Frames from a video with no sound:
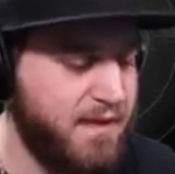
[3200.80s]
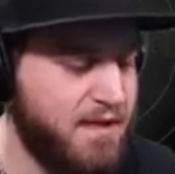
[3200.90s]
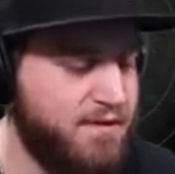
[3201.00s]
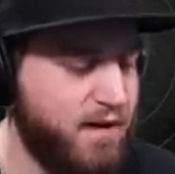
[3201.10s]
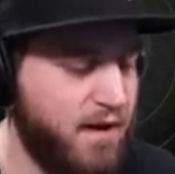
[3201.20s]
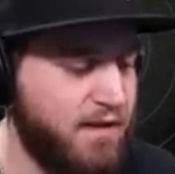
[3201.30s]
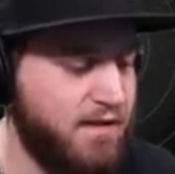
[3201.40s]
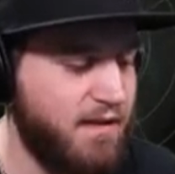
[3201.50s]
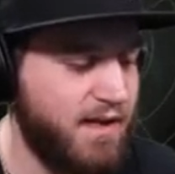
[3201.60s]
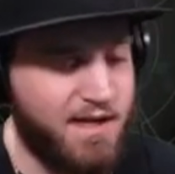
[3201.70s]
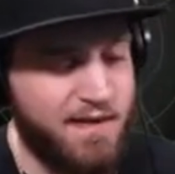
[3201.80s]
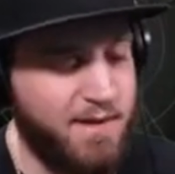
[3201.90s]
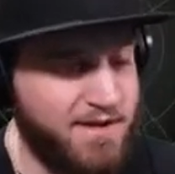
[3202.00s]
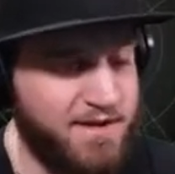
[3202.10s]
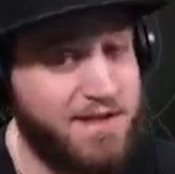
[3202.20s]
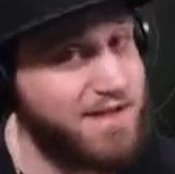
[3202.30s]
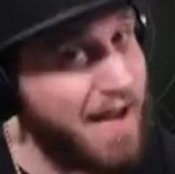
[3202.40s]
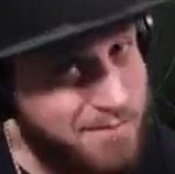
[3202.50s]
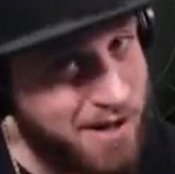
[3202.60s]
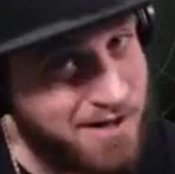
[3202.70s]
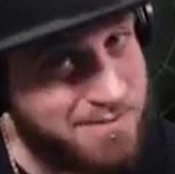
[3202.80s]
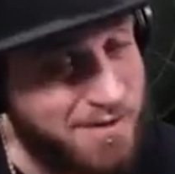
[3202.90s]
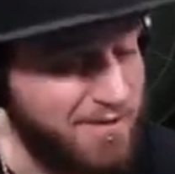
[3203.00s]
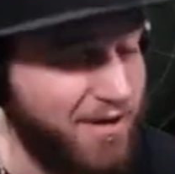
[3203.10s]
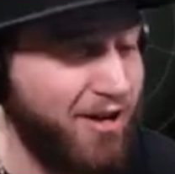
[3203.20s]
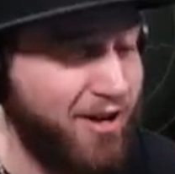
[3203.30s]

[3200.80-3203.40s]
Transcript: this is fun. It's like basically sandbox mode.